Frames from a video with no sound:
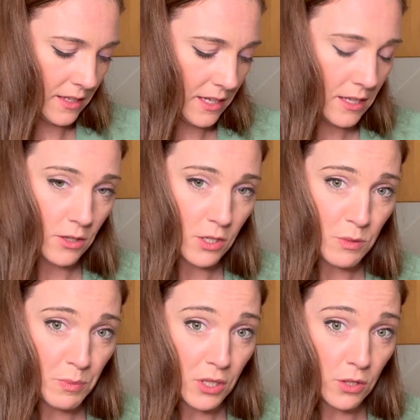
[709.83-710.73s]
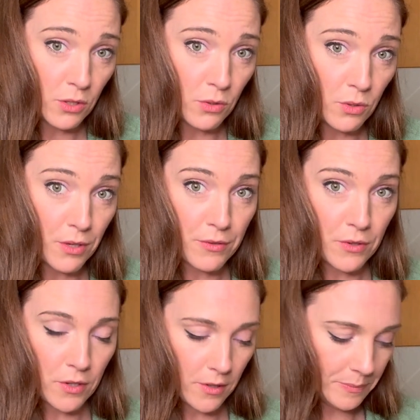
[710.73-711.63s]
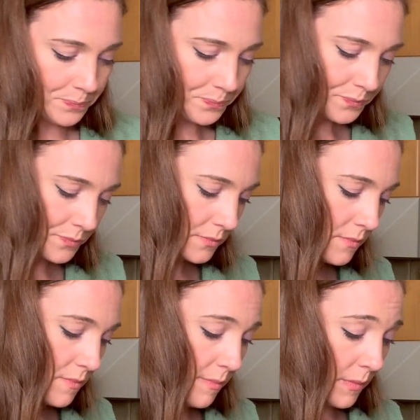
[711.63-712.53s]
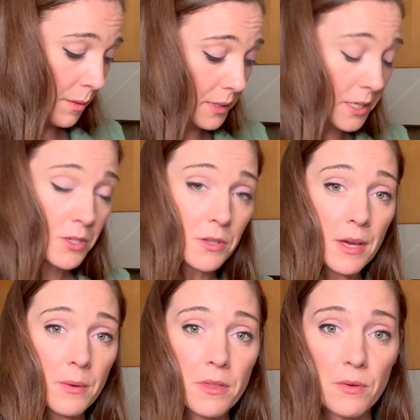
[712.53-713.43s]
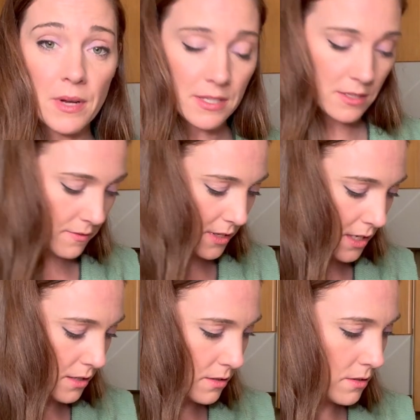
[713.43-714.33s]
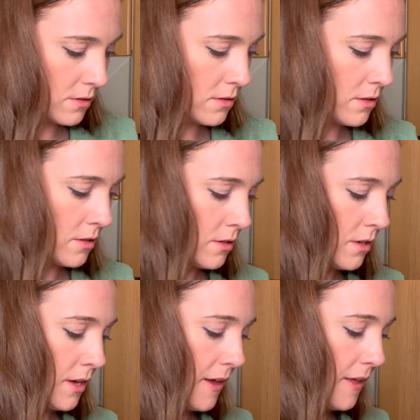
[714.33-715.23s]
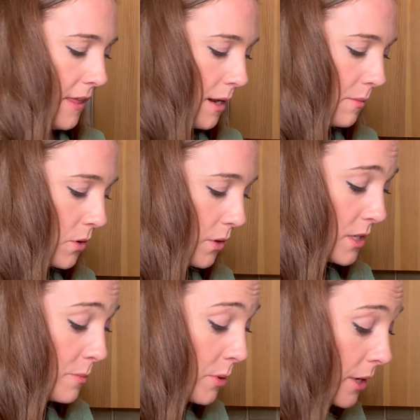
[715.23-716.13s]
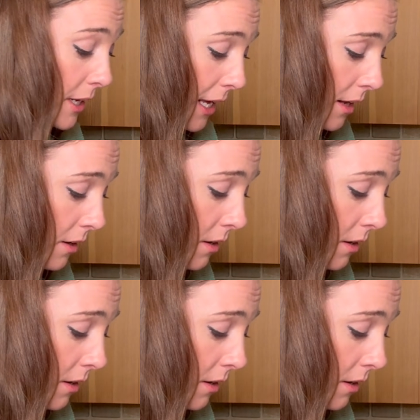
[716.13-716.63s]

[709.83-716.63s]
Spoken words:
It looks beautiful. I'm going to do that with the rest of these. And then I'm going to put it